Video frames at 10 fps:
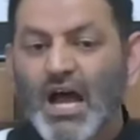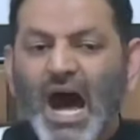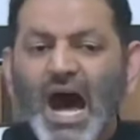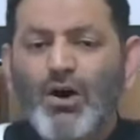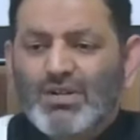
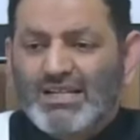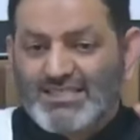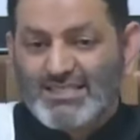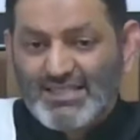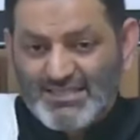how
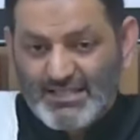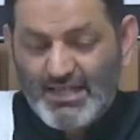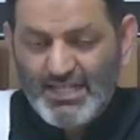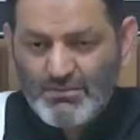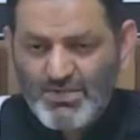does this
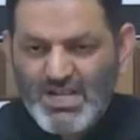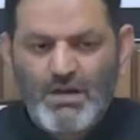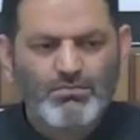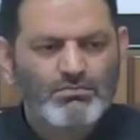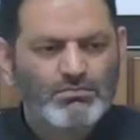ilm
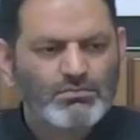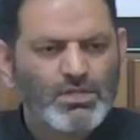come?